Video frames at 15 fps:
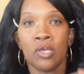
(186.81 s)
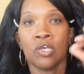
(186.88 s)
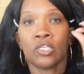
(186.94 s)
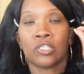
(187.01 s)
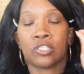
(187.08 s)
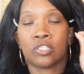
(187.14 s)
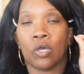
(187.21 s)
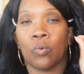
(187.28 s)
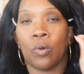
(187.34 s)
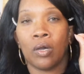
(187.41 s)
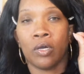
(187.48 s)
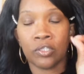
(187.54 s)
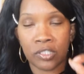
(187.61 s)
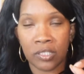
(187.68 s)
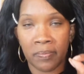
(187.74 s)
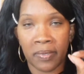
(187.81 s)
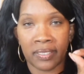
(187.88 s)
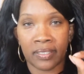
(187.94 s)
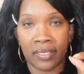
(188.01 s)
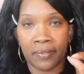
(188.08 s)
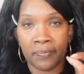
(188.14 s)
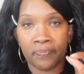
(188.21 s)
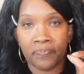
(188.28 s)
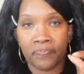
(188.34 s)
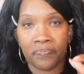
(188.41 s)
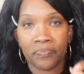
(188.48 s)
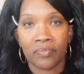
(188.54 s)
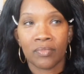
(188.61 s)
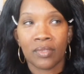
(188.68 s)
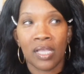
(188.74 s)
So ultimately,
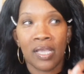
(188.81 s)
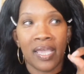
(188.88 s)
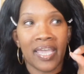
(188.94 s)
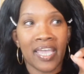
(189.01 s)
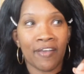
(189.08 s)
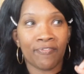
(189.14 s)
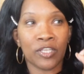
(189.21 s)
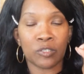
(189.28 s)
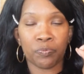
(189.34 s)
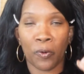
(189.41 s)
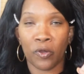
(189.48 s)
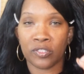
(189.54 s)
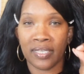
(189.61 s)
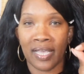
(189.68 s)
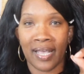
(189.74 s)
if this person